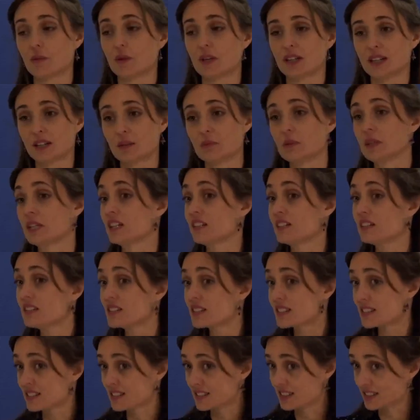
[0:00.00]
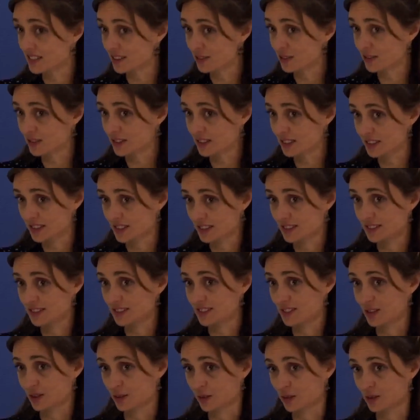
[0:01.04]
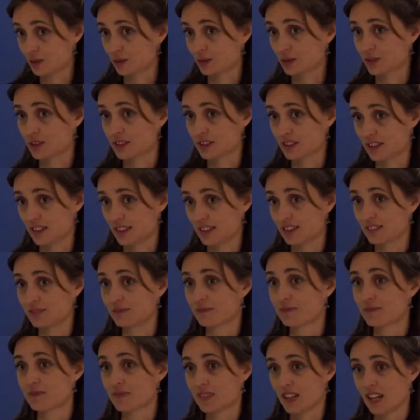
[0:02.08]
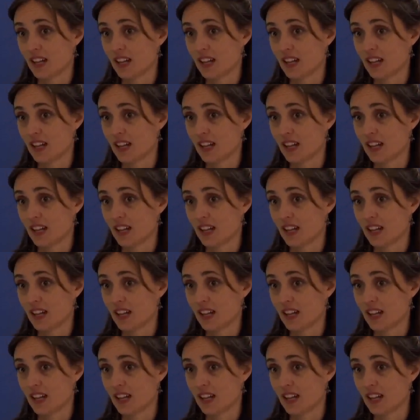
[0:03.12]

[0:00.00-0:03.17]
that we can be insincere in this so-called desire.